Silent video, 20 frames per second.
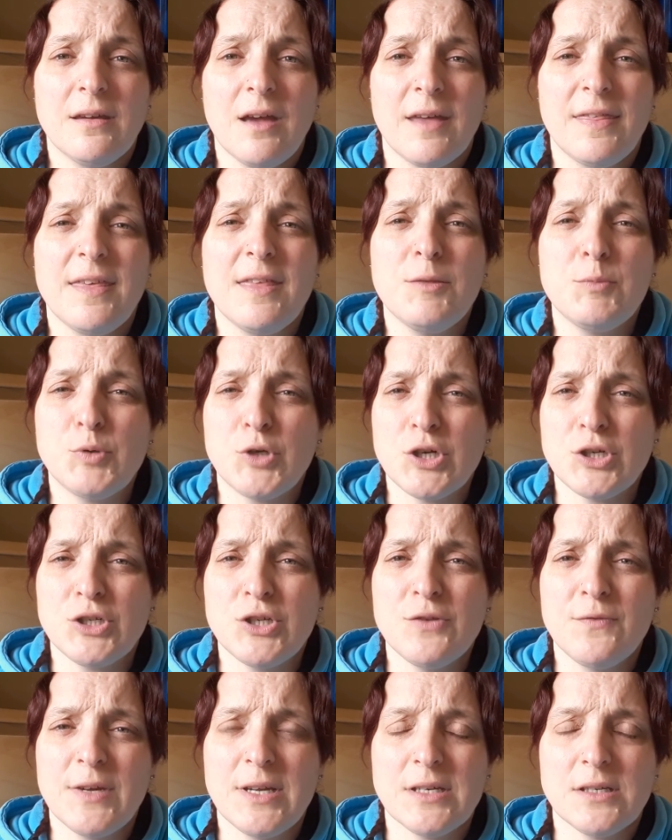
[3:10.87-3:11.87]
I think the
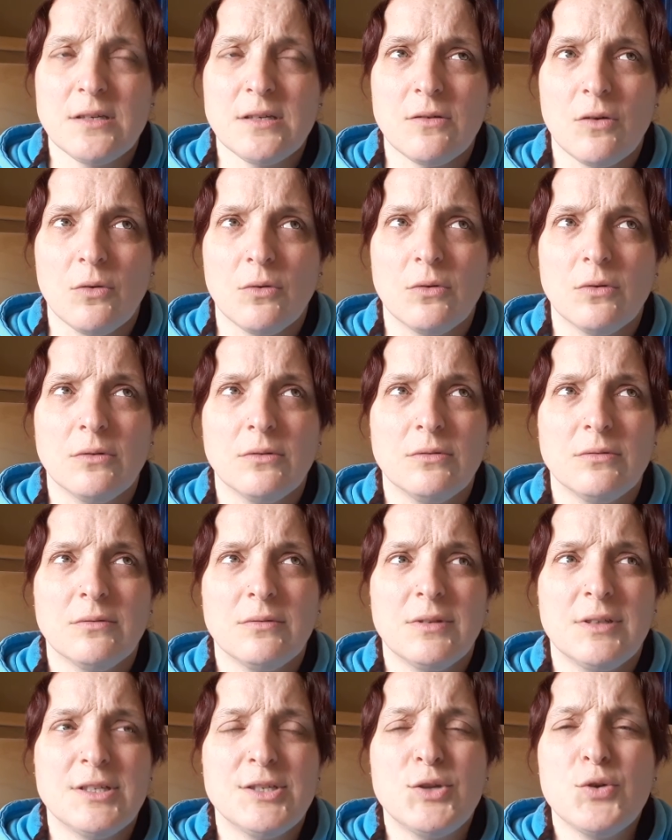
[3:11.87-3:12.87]
production of it, or
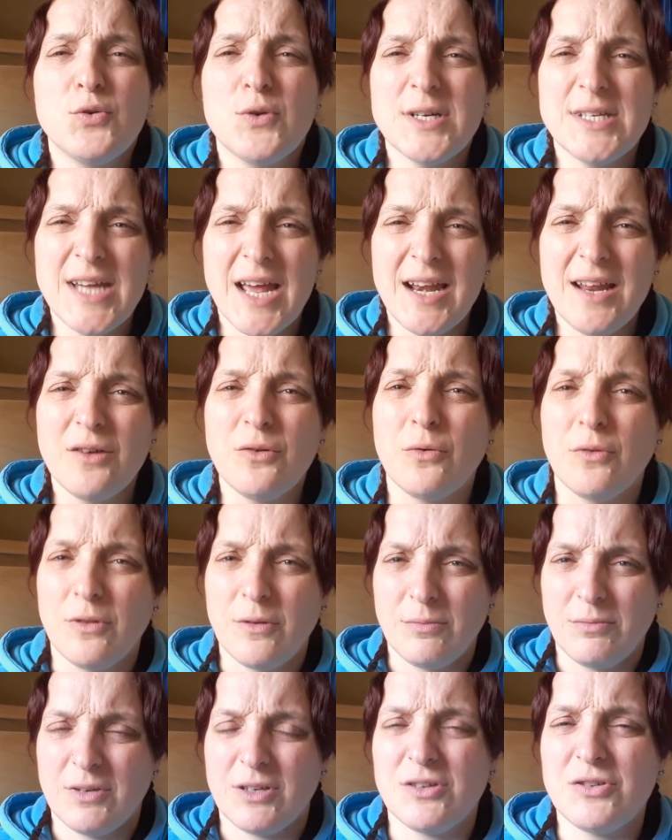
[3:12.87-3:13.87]
the storytelling, or
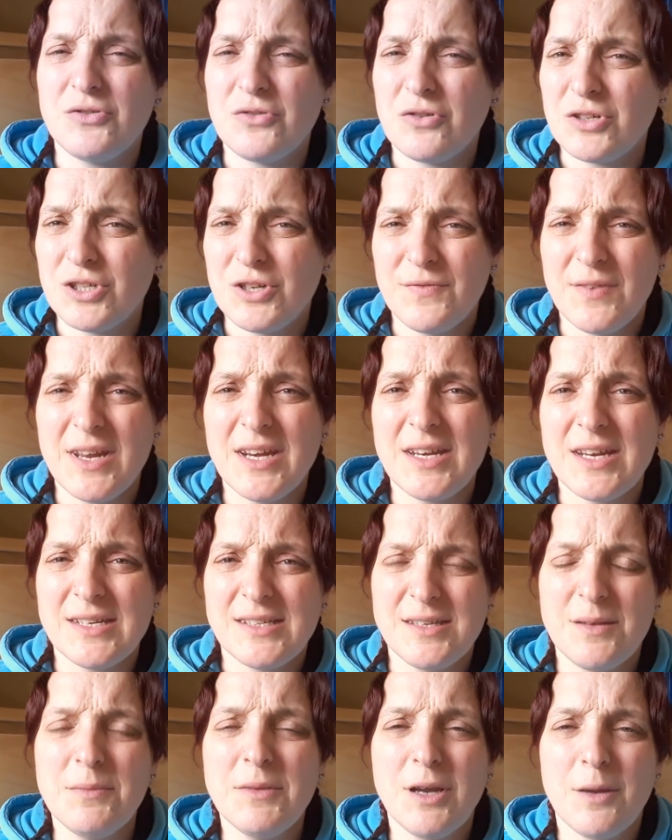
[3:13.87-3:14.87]
the construction of it,
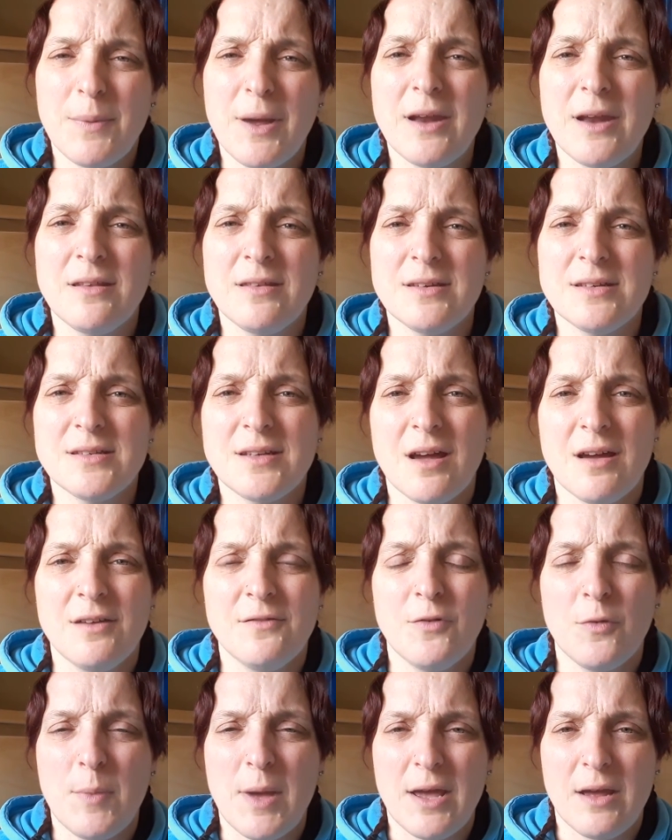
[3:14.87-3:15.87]
there's something about it that's
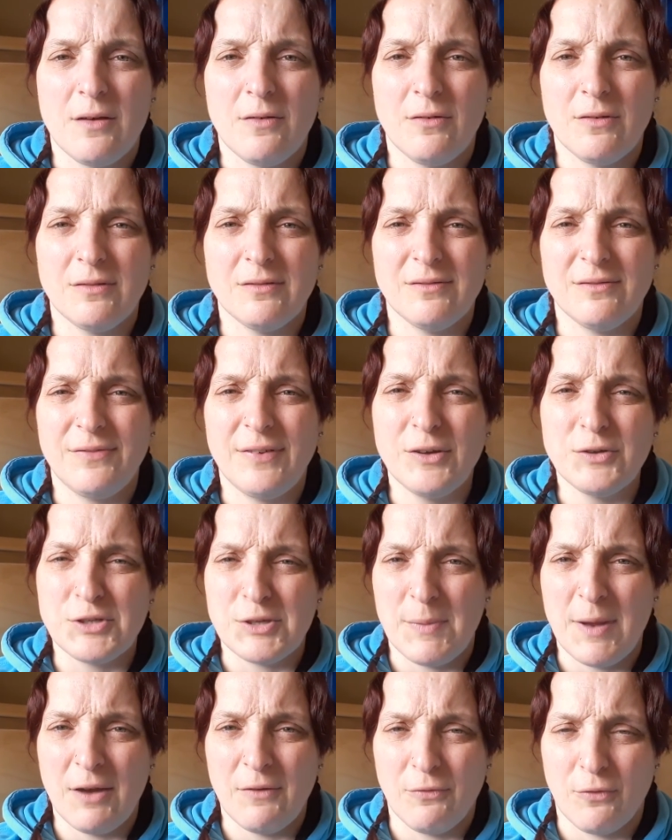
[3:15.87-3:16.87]
kind of feels
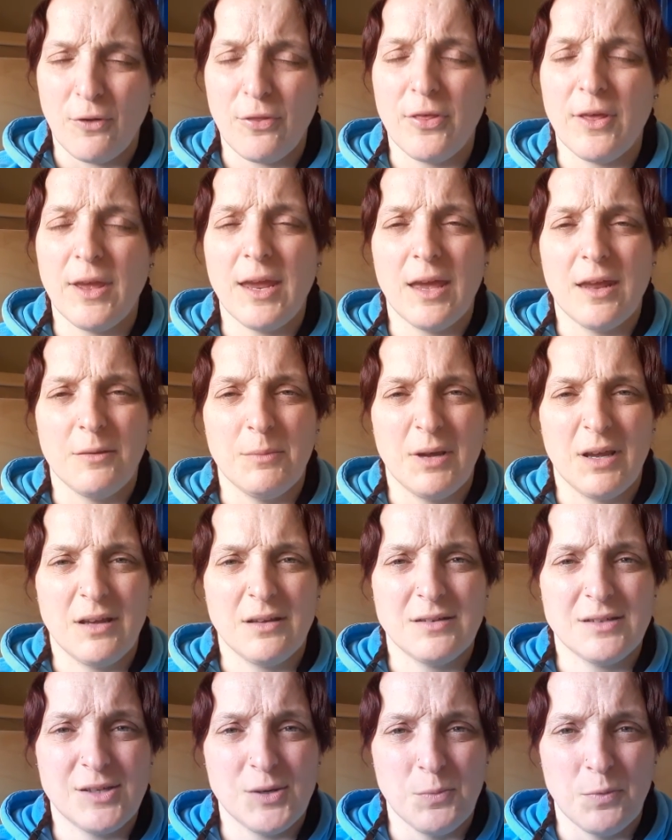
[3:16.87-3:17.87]
a bit frothy and a
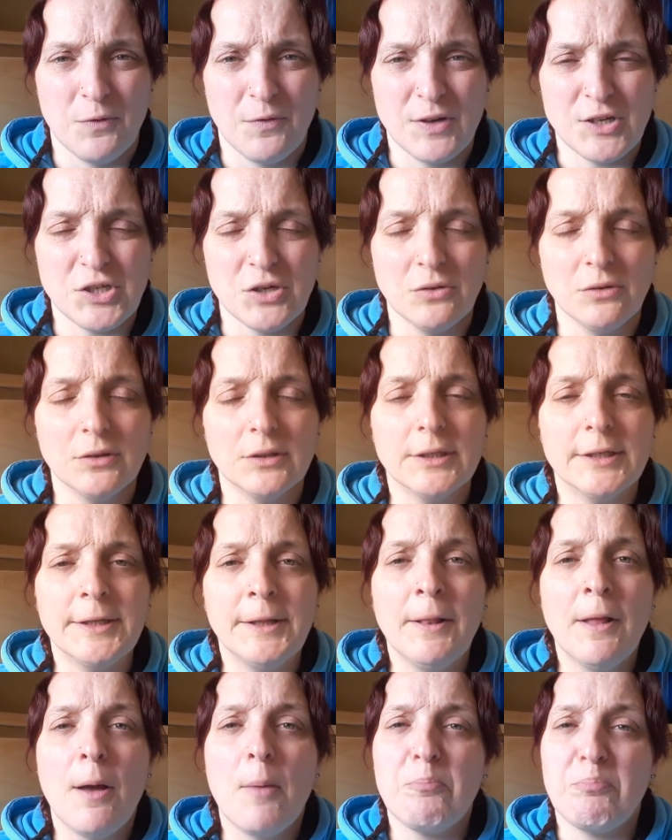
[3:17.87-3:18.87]
bit superficial.
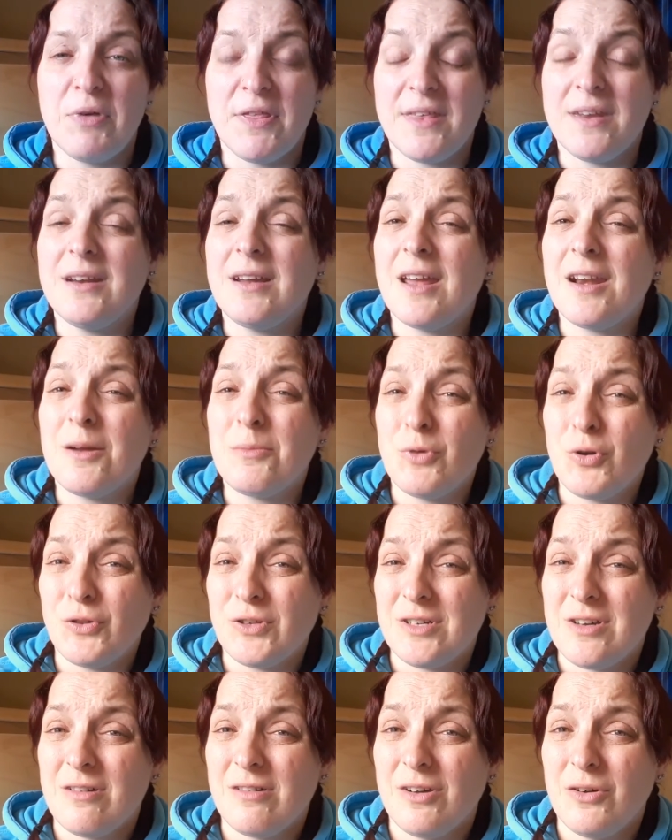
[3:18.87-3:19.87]
But then again, I'm not
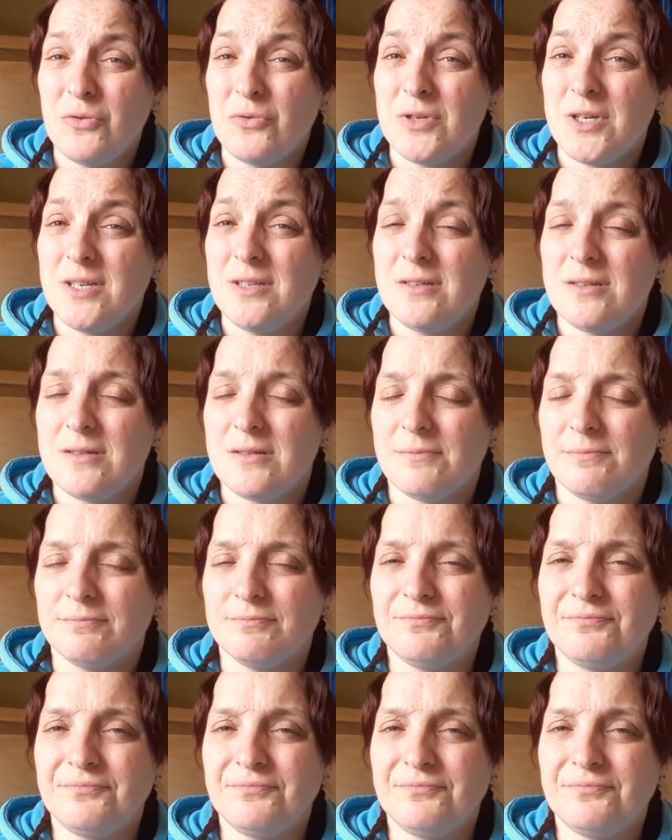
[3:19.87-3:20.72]
the target audience.